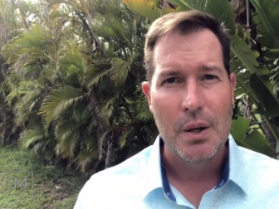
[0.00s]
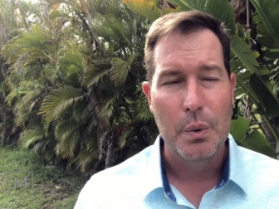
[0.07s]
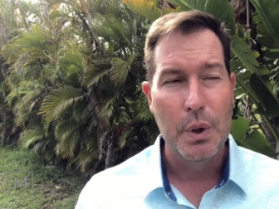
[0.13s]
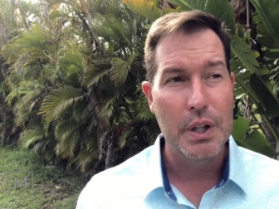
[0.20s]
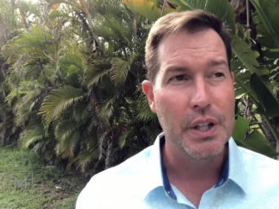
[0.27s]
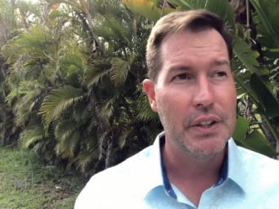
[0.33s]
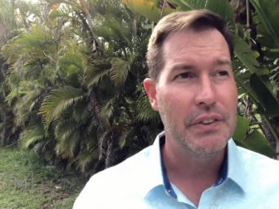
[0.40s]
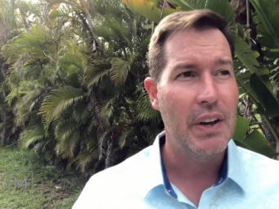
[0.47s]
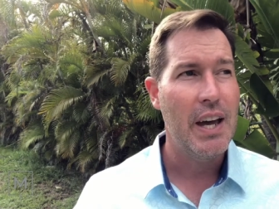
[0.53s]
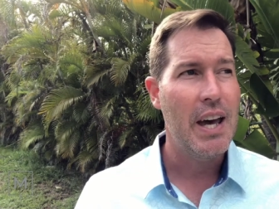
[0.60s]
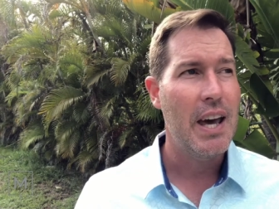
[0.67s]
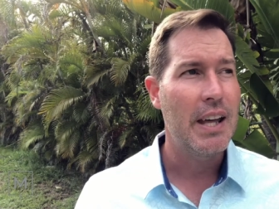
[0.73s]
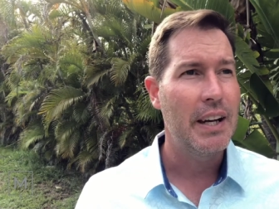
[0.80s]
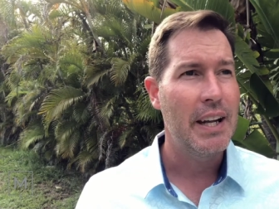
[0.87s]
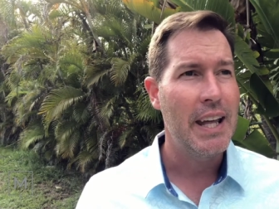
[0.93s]
We're in a
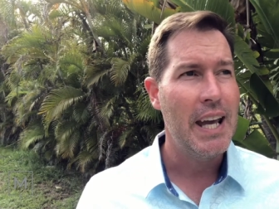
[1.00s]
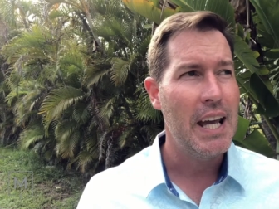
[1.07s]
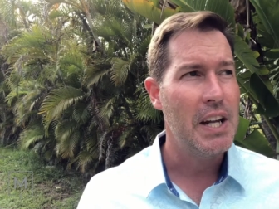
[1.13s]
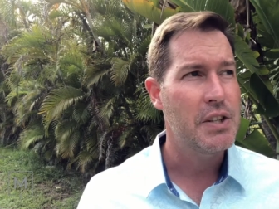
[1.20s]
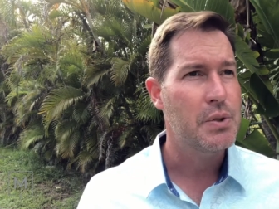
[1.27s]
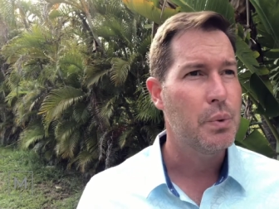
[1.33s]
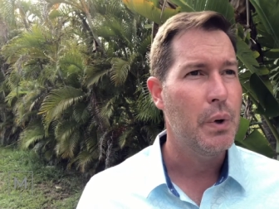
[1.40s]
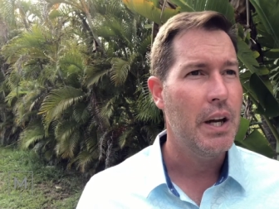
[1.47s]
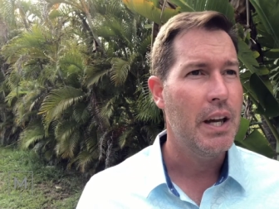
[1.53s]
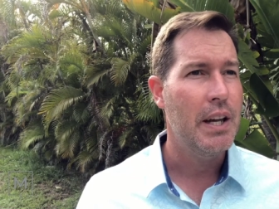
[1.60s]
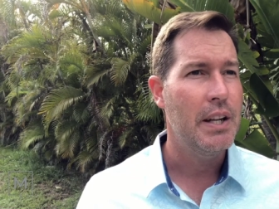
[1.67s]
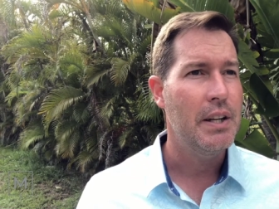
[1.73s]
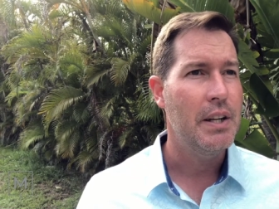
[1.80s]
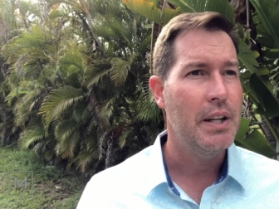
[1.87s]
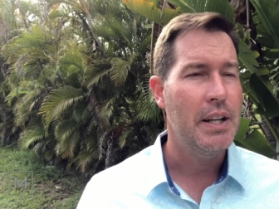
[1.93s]
day and an age
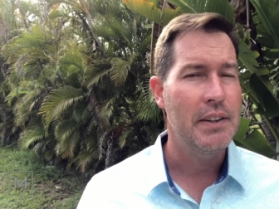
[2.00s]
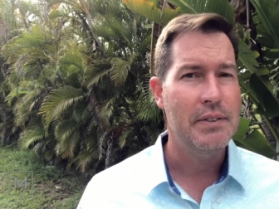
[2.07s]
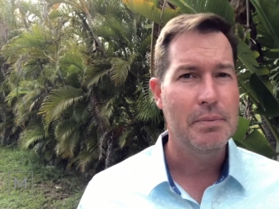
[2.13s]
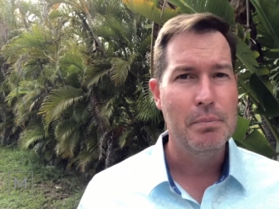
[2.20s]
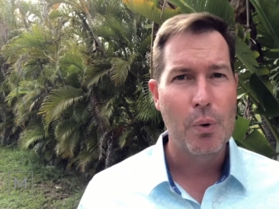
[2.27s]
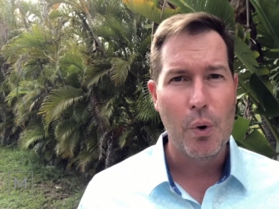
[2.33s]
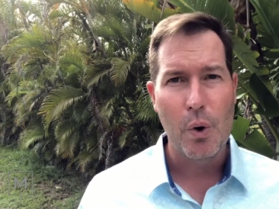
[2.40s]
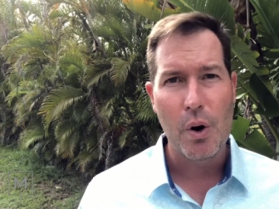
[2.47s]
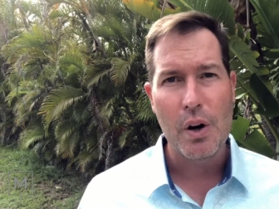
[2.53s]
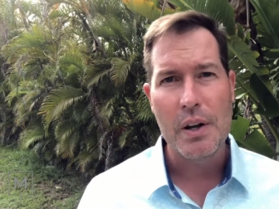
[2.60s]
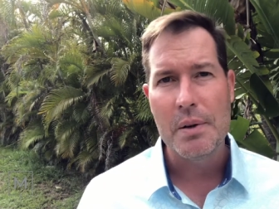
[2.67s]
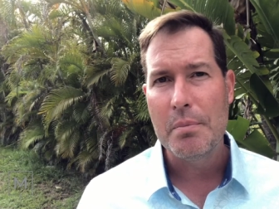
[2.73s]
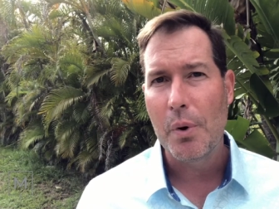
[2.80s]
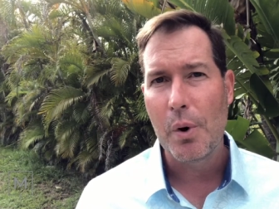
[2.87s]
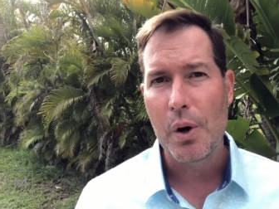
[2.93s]
when it's more
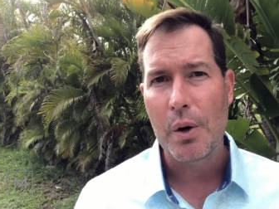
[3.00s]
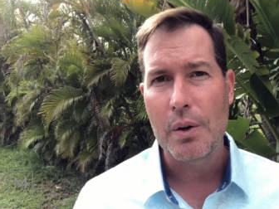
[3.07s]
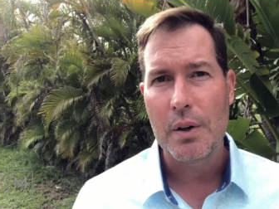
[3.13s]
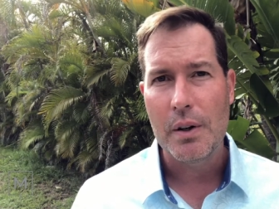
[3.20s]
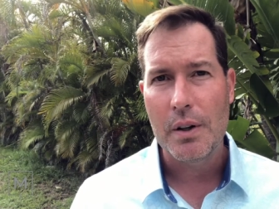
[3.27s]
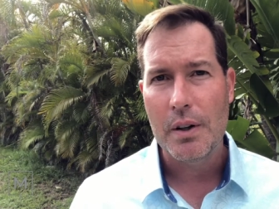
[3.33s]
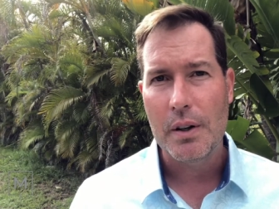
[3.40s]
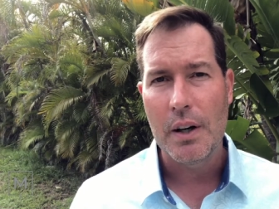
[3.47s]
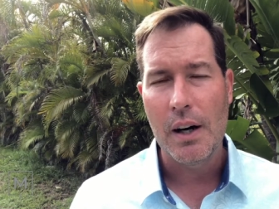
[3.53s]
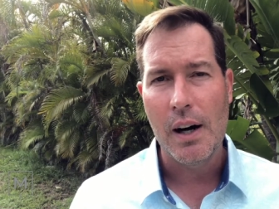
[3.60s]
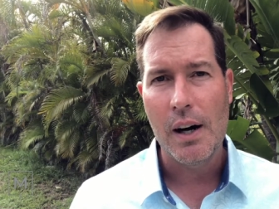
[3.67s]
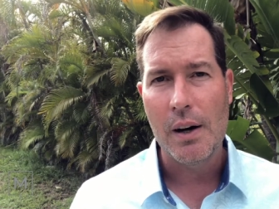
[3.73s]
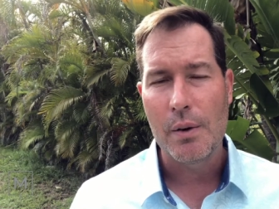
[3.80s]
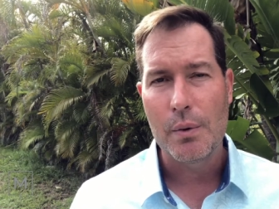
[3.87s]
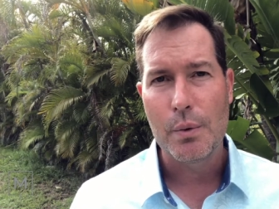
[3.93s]
and more
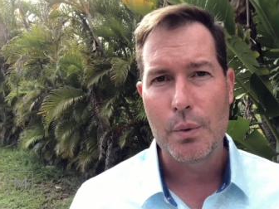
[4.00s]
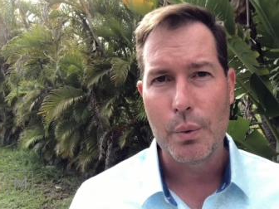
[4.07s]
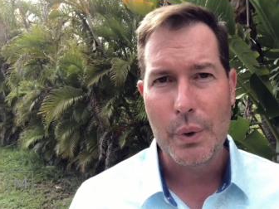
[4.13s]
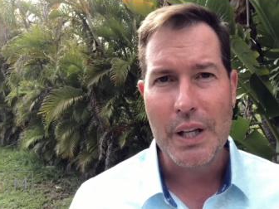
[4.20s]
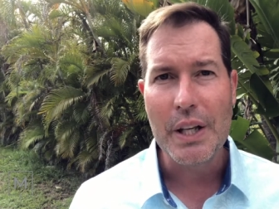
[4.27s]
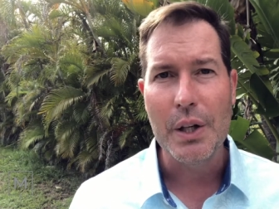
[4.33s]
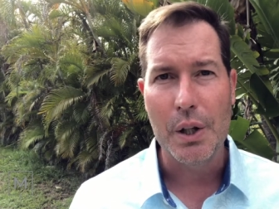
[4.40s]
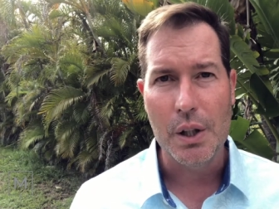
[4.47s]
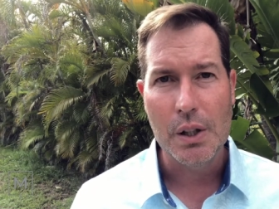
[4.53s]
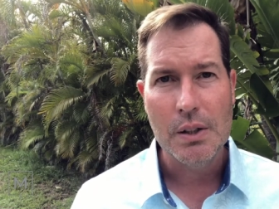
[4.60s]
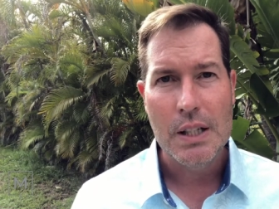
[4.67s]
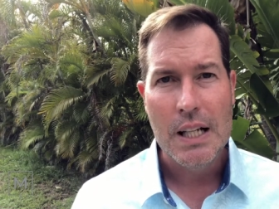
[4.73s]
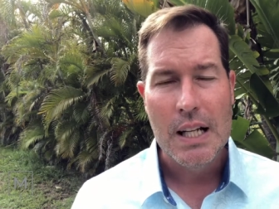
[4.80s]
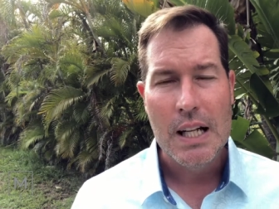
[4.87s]
uh, real